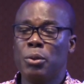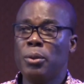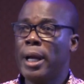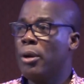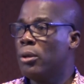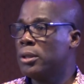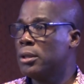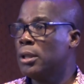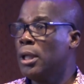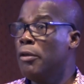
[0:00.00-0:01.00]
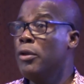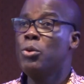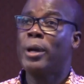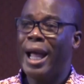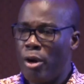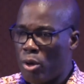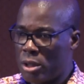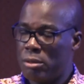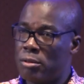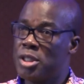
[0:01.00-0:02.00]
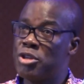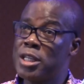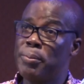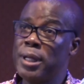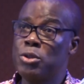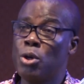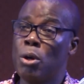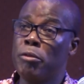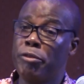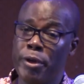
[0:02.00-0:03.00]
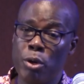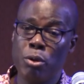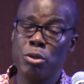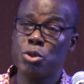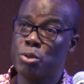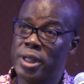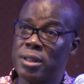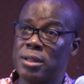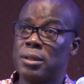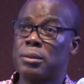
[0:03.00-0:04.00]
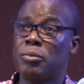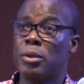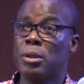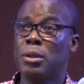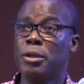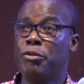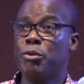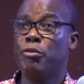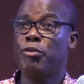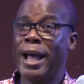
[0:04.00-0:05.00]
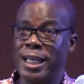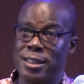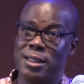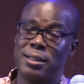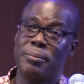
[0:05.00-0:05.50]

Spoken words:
You cannot disrespect your fellow students if you fight.